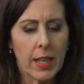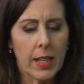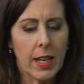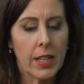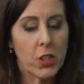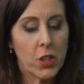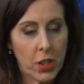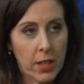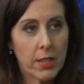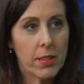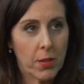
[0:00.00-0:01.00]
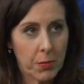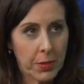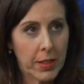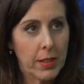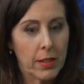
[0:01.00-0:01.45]
and I just
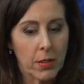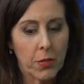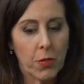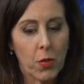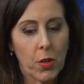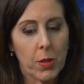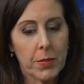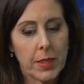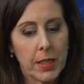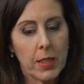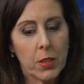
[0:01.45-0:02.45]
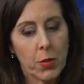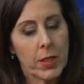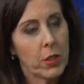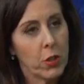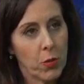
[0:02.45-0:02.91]
completed Form
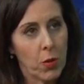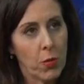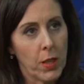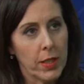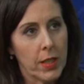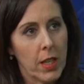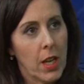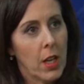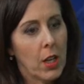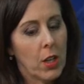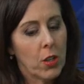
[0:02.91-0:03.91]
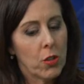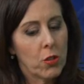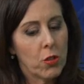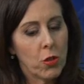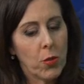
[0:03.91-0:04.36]
T2201.
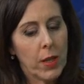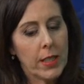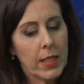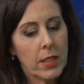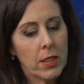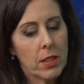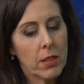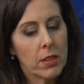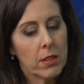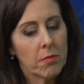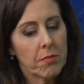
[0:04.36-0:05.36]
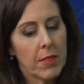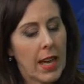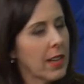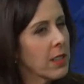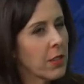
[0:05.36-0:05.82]
Do I need to
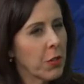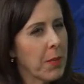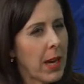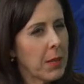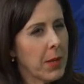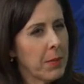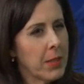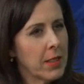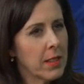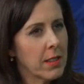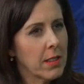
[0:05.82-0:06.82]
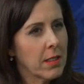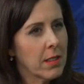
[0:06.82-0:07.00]
ask for back payments?